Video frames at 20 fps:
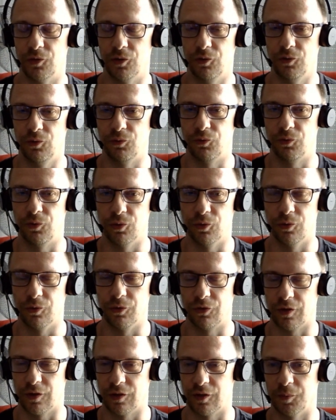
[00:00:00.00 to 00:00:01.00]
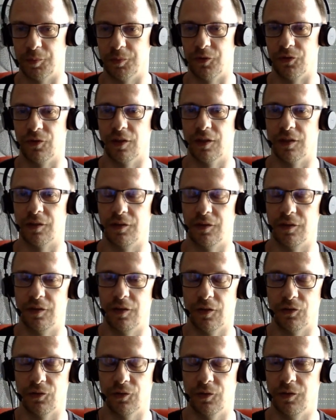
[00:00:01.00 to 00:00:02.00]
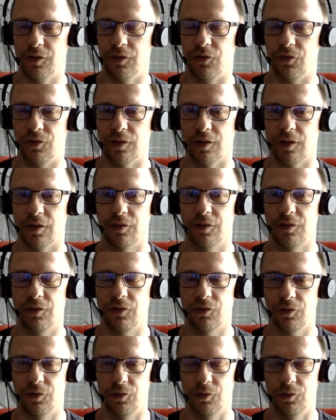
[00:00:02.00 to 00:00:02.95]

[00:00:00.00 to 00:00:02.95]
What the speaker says: the new flow setup is that it doesn't need CRDs.